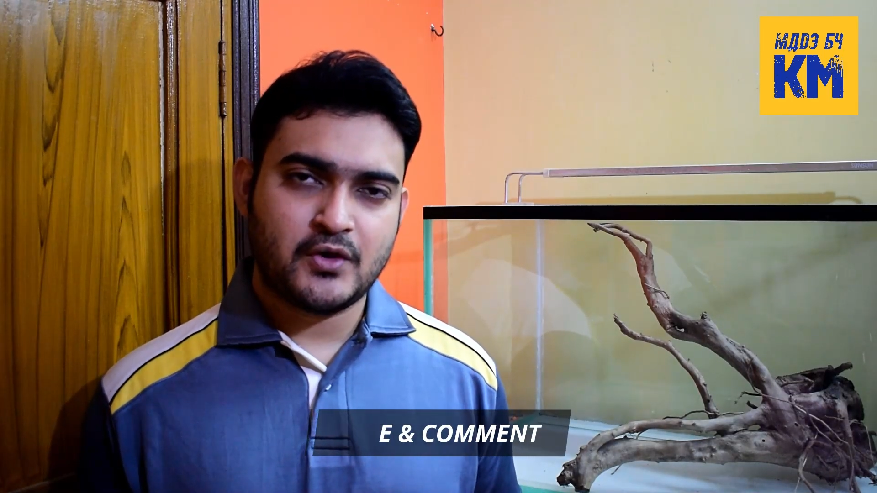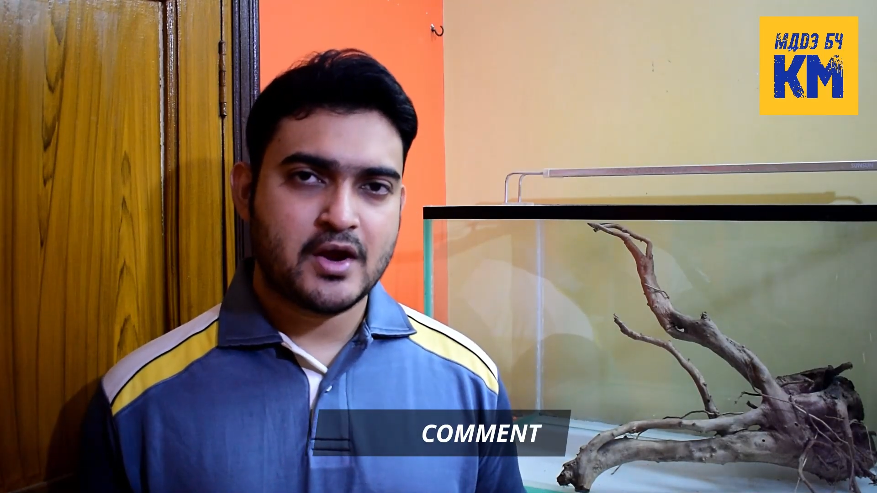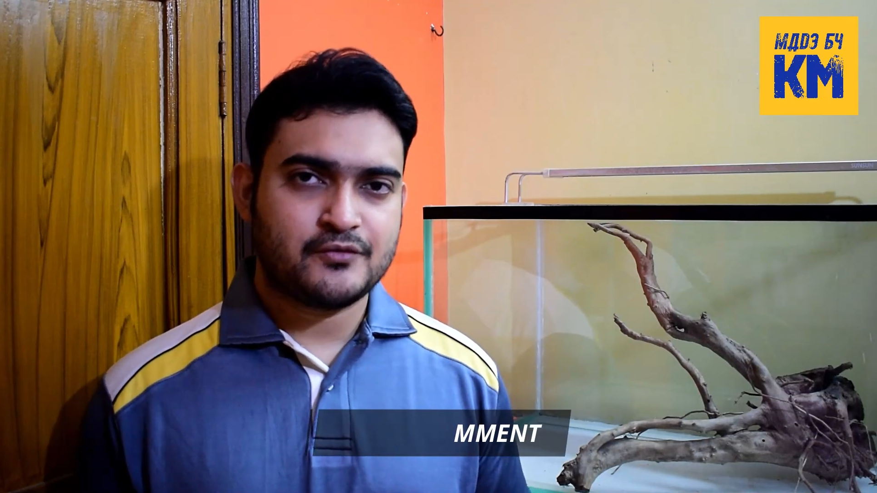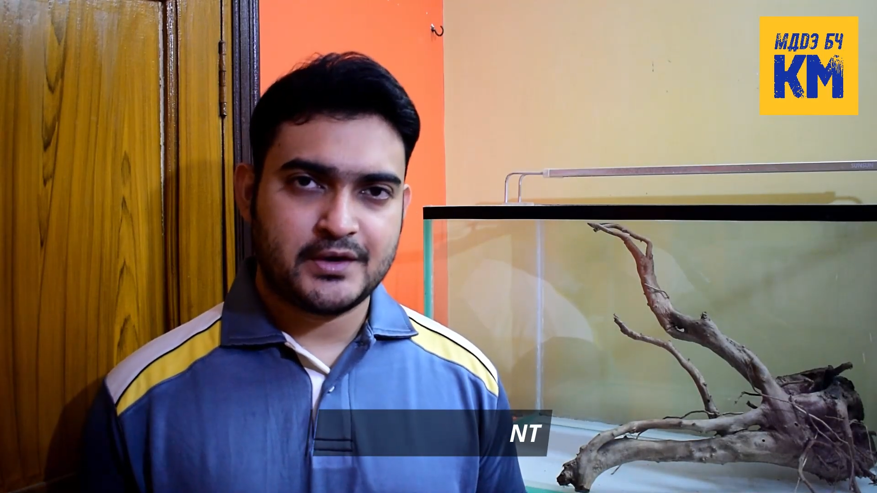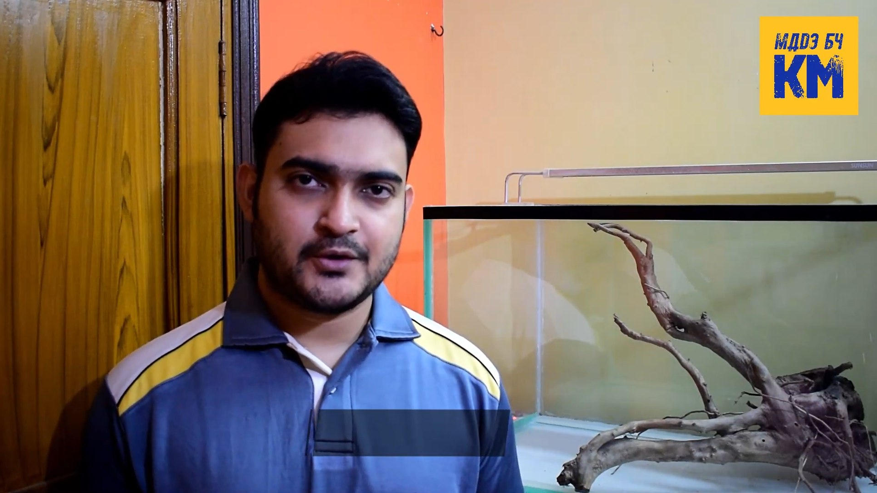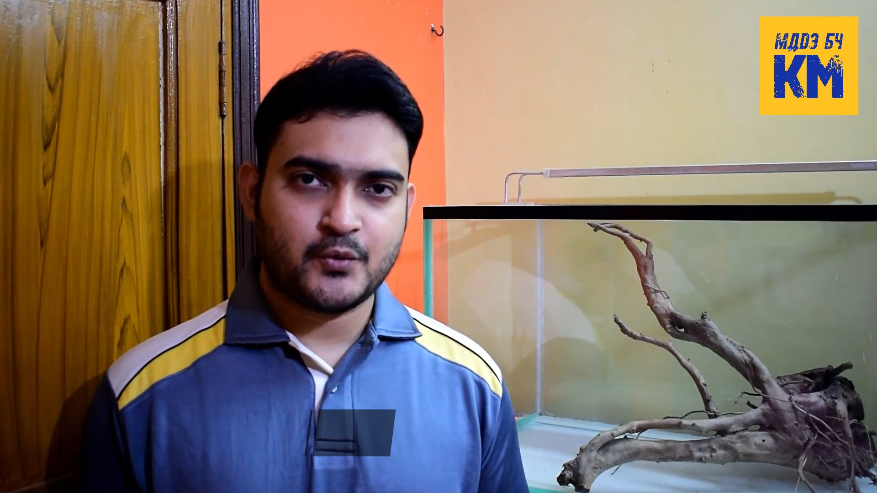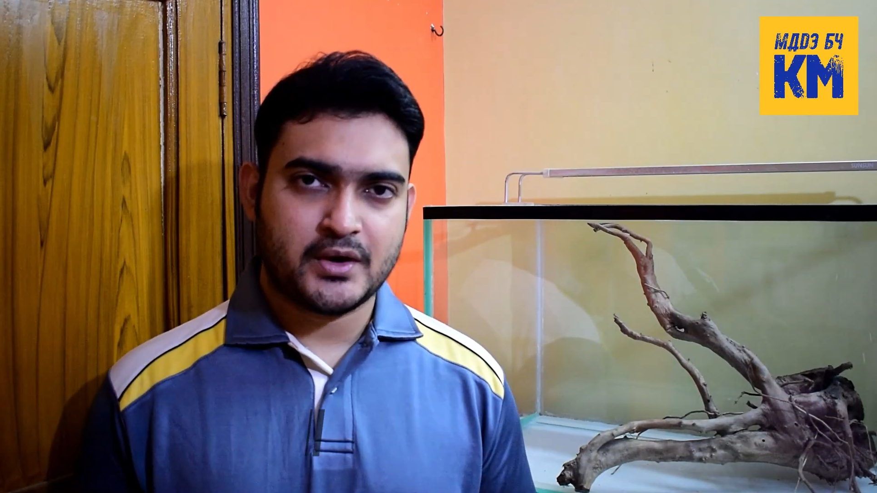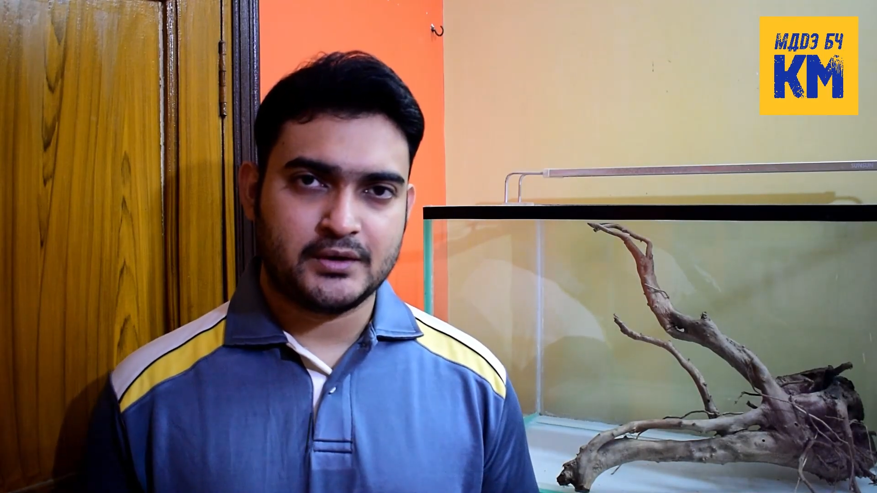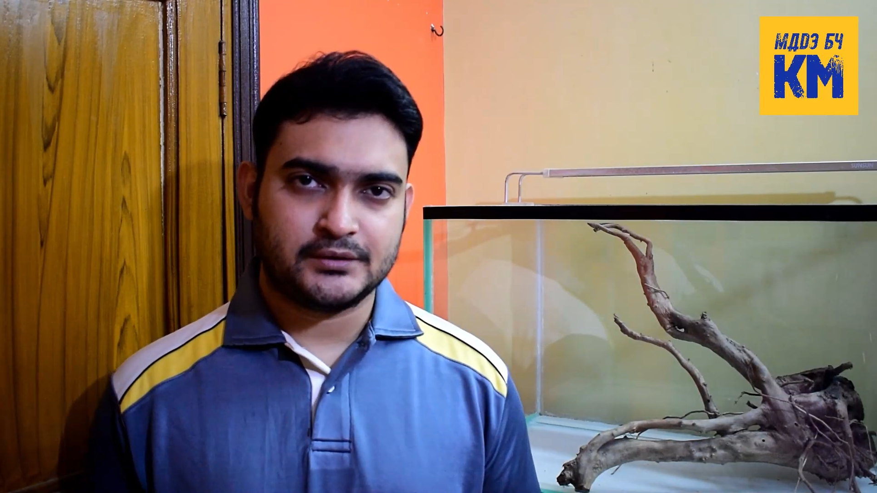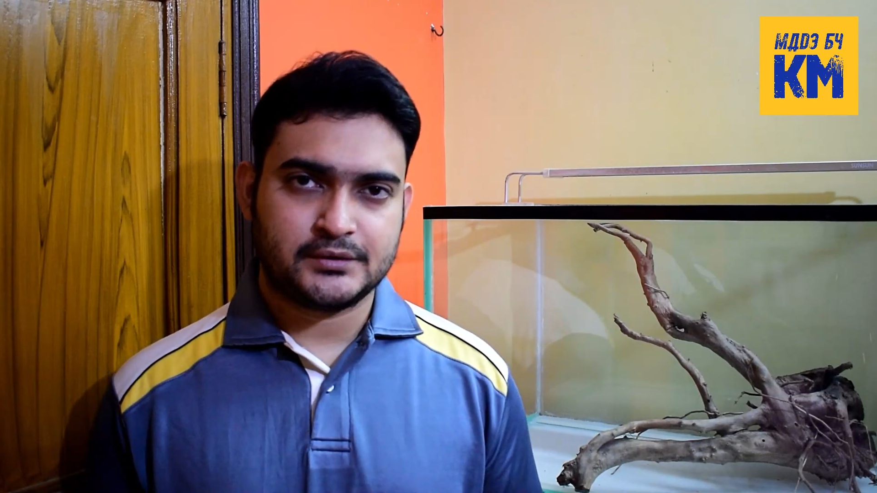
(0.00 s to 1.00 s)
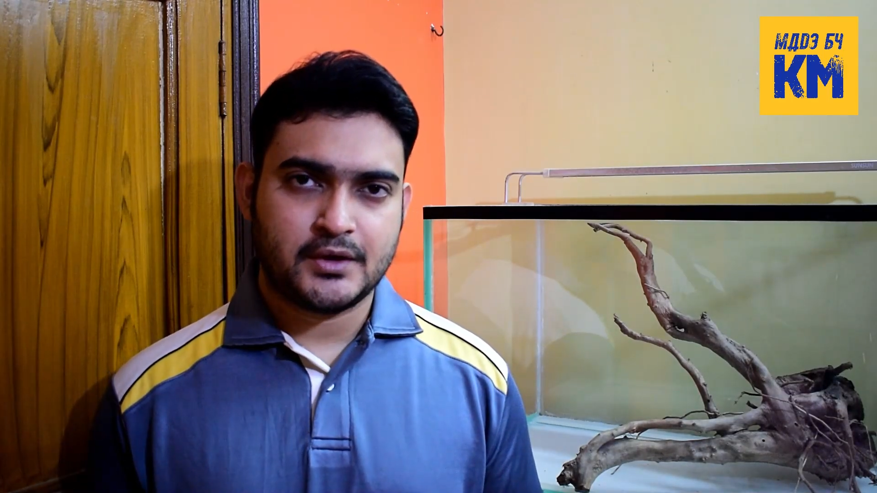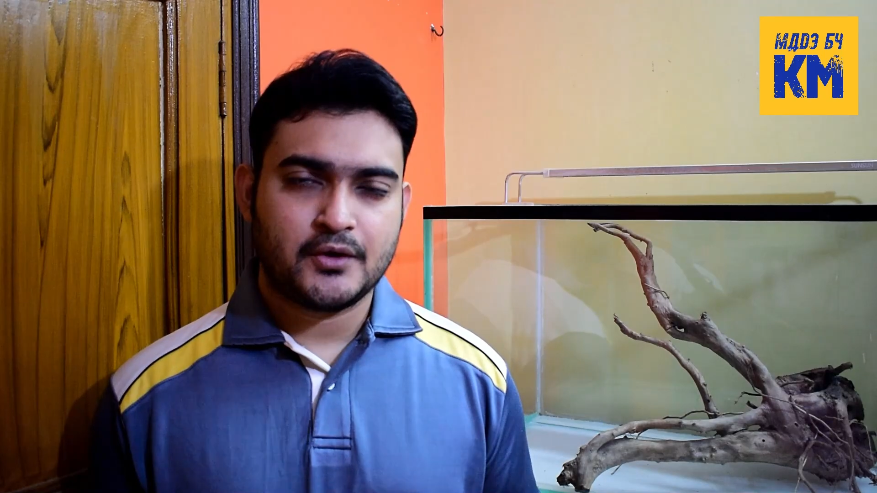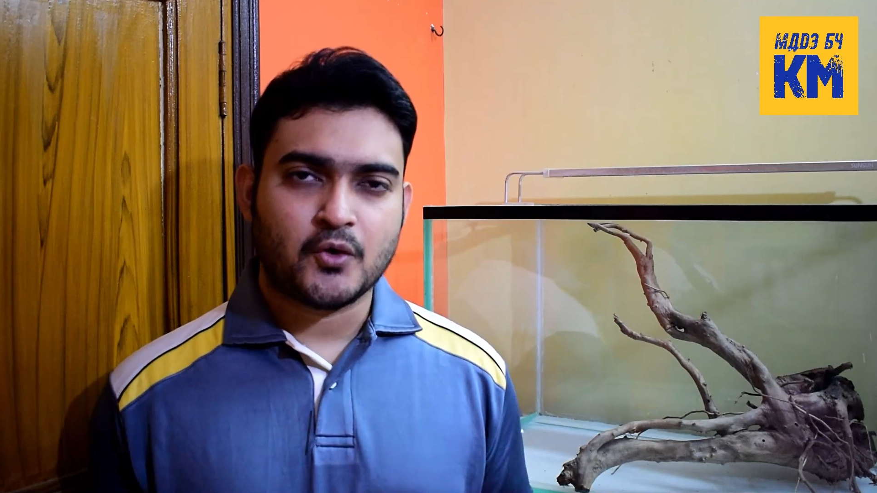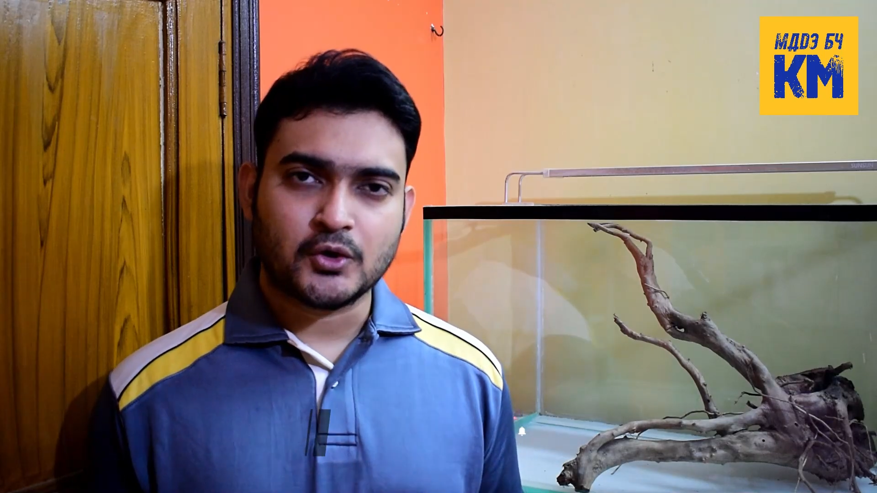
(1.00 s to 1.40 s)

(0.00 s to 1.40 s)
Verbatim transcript: if you have any queries.